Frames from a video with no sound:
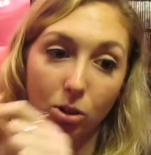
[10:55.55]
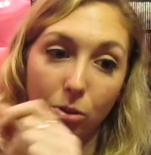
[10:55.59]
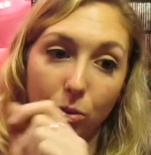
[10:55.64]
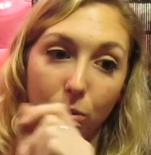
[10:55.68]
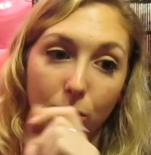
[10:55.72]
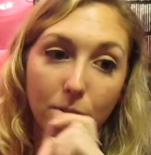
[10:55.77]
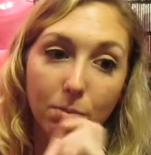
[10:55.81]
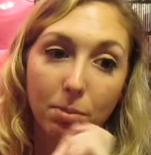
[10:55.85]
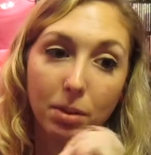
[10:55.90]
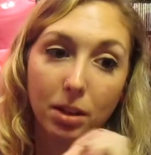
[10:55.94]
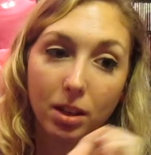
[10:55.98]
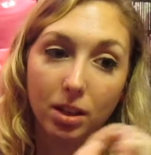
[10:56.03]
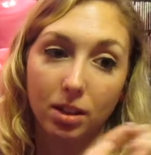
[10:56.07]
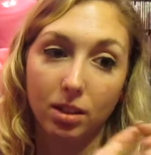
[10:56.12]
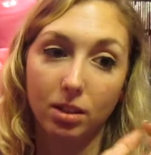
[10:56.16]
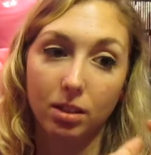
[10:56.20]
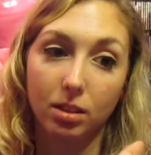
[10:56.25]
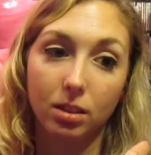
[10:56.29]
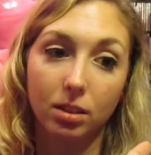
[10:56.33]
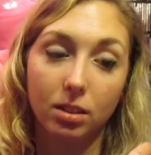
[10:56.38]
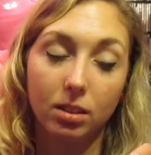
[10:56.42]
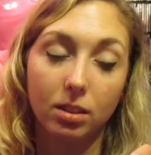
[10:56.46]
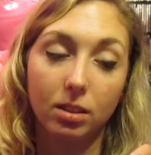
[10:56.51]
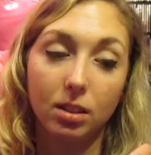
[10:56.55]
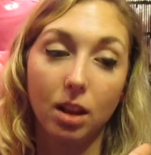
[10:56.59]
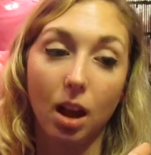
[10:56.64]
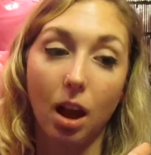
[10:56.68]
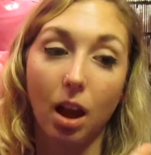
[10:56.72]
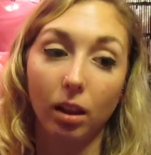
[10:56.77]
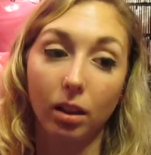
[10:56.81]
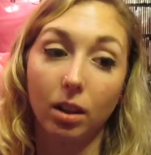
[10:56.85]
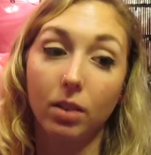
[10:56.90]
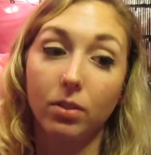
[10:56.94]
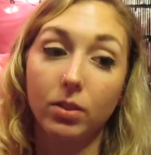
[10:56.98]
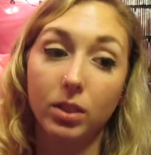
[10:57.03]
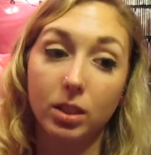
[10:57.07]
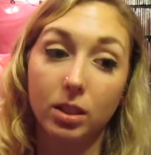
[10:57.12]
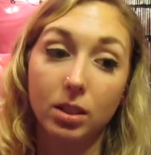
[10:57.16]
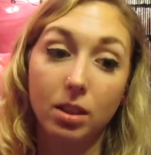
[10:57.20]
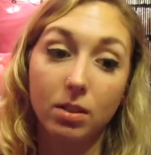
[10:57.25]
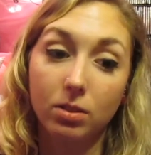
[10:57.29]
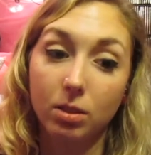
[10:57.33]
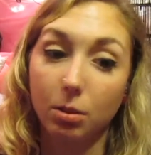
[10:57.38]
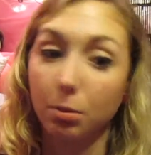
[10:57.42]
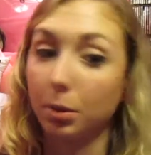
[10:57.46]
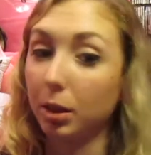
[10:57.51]
Was because I love the
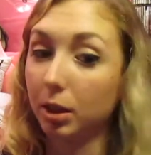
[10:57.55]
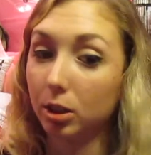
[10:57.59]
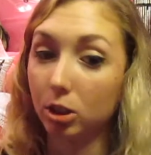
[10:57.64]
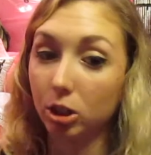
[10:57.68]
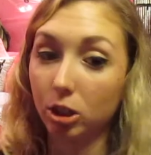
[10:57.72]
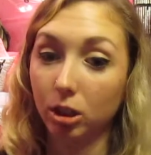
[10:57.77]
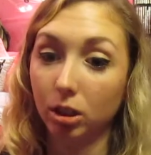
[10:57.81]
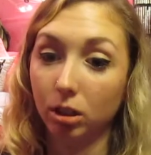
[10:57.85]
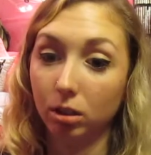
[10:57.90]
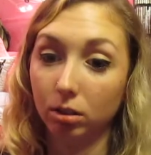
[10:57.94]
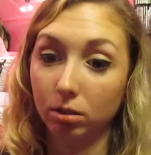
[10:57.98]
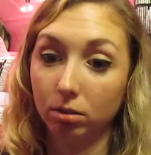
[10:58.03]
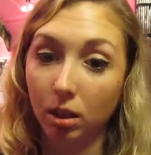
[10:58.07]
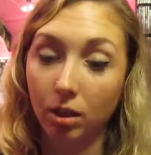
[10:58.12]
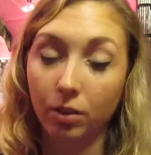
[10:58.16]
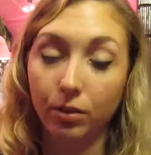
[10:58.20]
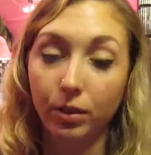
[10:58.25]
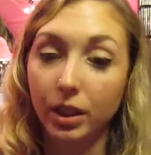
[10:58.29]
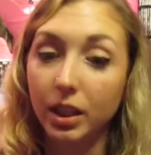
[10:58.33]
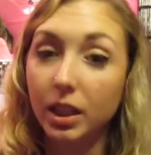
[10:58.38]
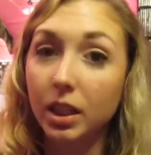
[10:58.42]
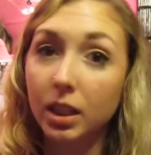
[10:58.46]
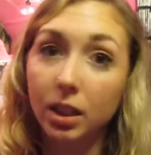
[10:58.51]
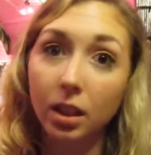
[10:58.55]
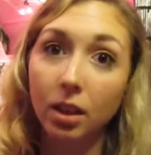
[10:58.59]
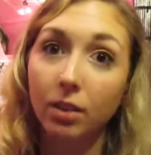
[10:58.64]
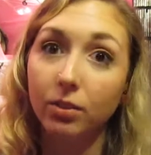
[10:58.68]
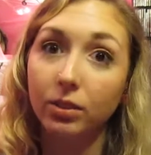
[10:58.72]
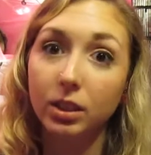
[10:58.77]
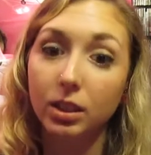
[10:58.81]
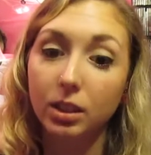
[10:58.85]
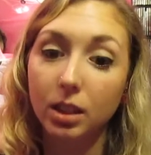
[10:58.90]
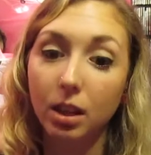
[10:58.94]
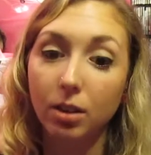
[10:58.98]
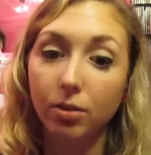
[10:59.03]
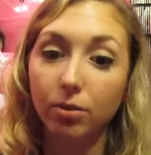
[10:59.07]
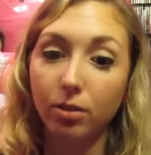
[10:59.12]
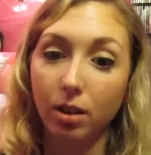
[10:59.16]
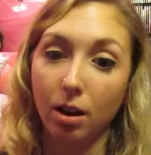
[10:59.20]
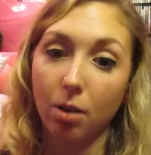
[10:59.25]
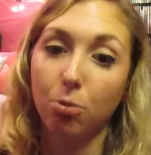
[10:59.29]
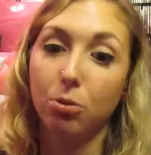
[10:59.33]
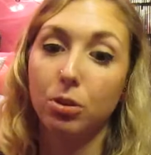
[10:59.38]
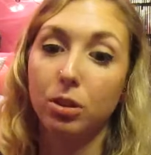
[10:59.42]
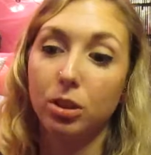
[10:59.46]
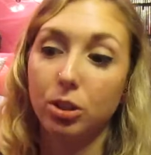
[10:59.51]
stuff so much. If I didn't love the stuff,
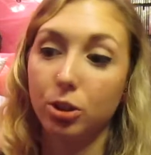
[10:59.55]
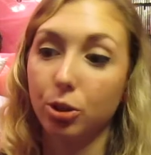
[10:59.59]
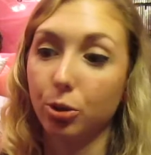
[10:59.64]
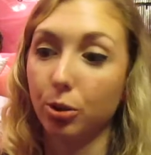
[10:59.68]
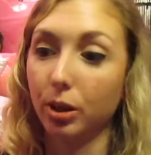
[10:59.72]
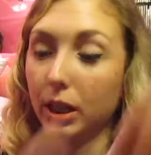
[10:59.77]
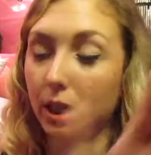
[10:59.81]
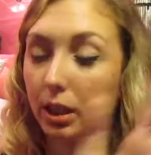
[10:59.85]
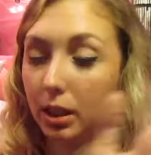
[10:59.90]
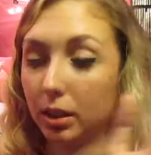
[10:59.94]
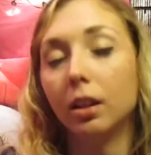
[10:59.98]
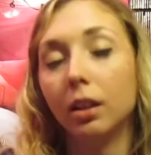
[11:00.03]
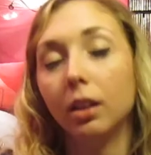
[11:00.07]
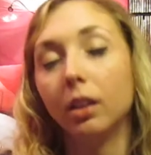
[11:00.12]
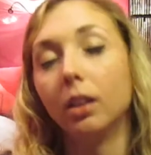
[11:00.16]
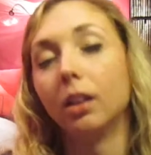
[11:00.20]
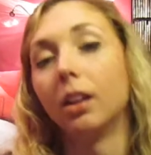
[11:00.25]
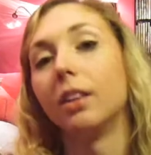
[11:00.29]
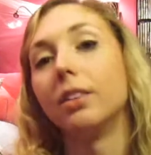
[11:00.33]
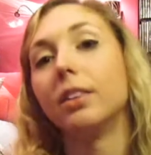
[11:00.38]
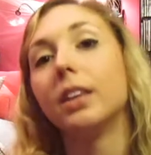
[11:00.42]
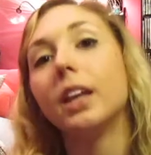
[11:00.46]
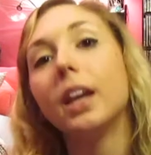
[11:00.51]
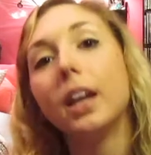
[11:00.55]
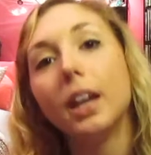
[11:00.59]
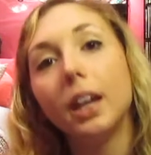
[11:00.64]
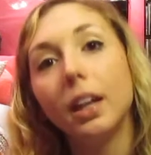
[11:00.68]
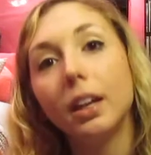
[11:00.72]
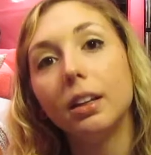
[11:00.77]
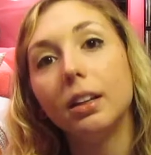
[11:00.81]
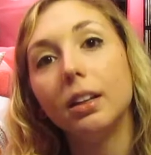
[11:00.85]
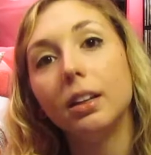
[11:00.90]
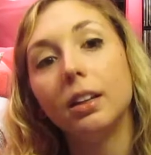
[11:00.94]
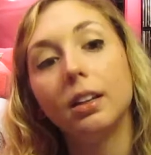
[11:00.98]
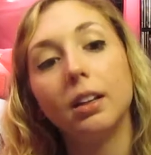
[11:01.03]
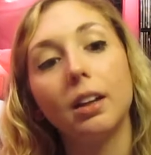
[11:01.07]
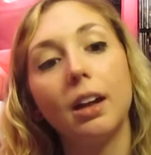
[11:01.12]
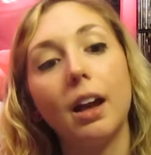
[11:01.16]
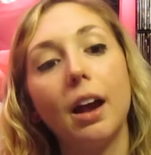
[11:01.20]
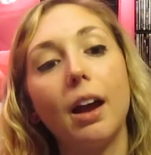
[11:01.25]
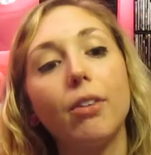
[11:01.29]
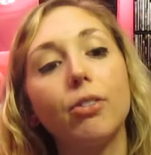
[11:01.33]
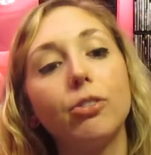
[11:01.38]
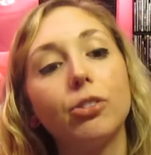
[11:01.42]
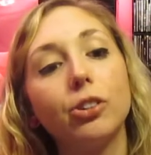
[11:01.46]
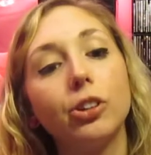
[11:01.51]
I wouldn't join. And then,
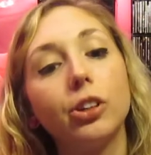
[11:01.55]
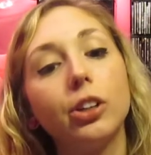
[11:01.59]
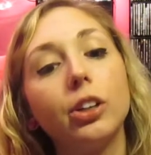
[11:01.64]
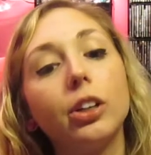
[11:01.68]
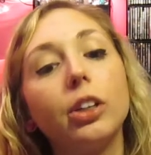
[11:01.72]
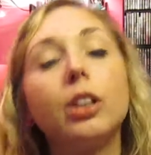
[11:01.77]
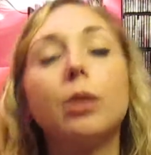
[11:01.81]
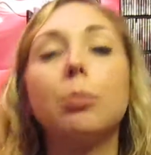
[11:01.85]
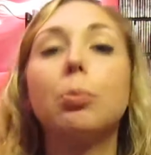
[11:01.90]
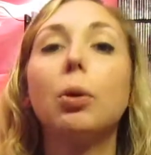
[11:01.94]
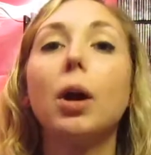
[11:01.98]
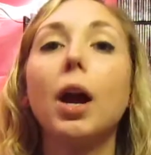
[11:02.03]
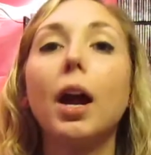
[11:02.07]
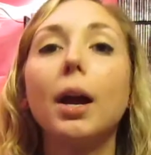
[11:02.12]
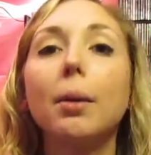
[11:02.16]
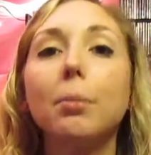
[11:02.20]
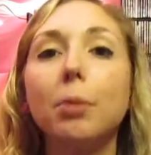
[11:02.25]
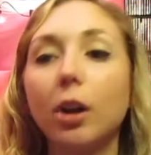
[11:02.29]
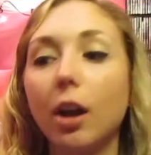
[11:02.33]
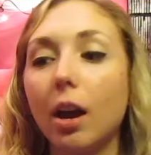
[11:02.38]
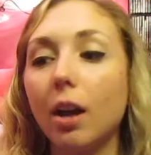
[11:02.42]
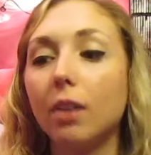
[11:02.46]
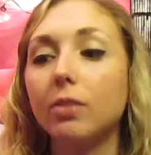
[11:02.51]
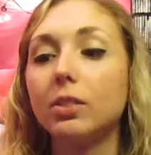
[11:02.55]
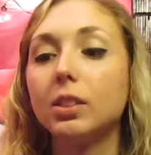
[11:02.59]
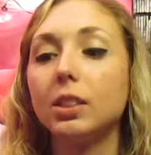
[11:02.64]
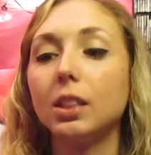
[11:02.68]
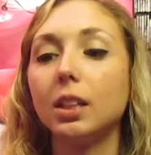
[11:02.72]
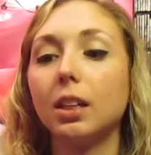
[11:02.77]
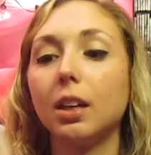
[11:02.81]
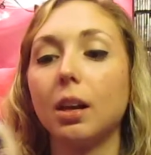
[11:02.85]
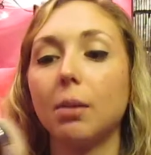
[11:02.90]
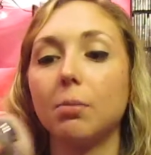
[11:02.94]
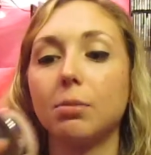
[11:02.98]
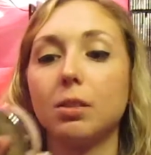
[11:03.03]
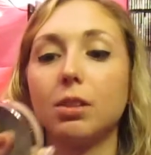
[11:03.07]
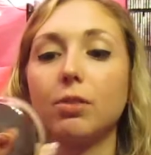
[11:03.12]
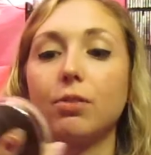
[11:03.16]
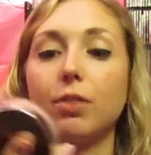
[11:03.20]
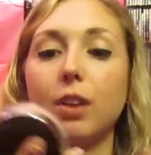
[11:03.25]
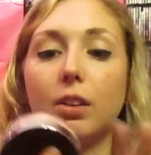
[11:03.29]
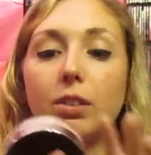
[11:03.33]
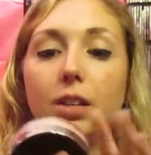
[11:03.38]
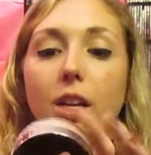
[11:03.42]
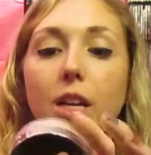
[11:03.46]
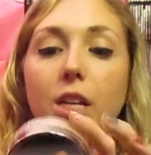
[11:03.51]
after the primer, obviously comes the
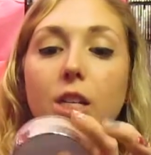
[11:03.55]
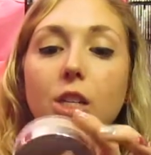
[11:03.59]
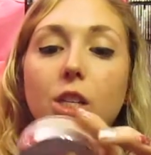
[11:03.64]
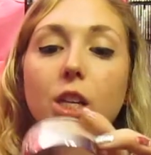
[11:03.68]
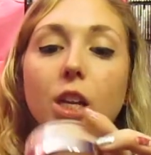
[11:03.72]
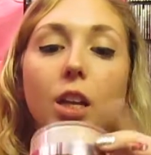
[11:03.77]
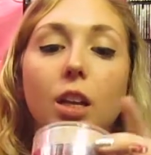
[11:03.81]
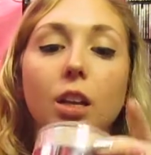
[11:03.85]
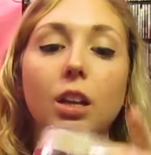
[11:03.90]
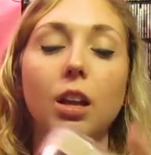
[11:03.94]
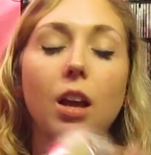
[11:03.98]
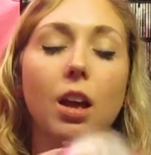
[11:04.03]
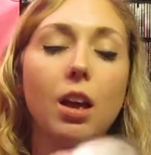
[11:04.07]
foundation.